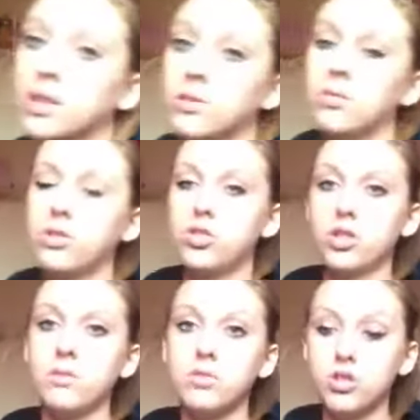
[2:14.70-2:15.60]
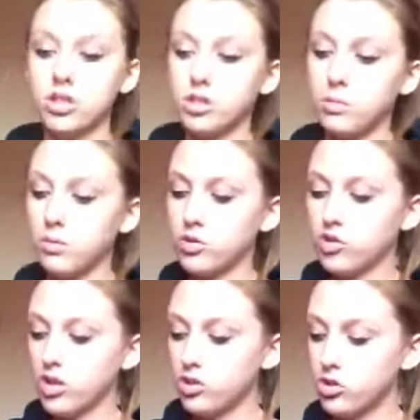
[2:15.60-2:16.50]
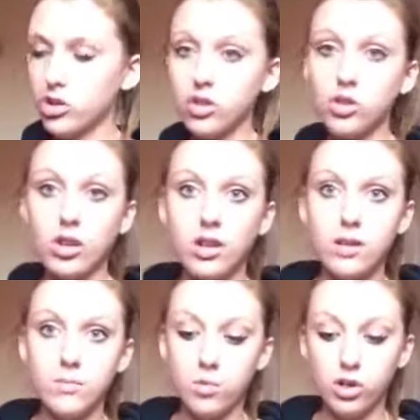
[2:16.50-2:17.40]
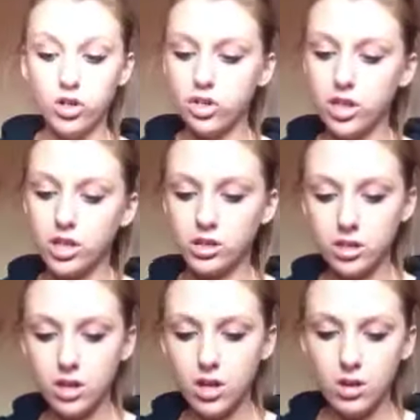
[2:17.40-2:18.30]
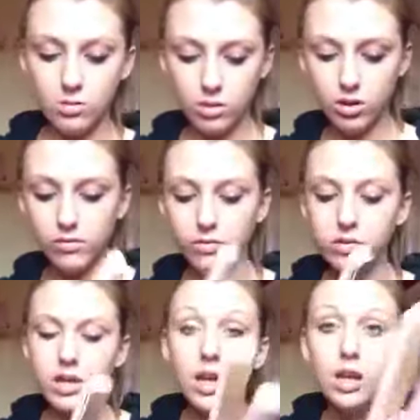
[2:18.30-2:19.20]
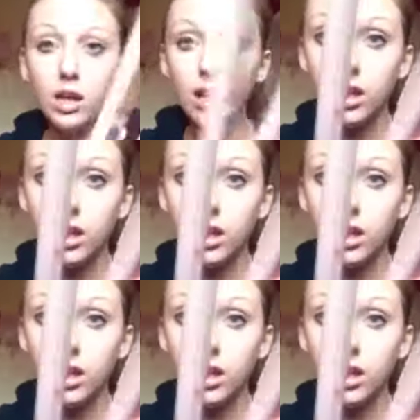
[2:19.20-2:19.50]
what, would you like me just to put my straighteners on and you can watch this wonderful sight?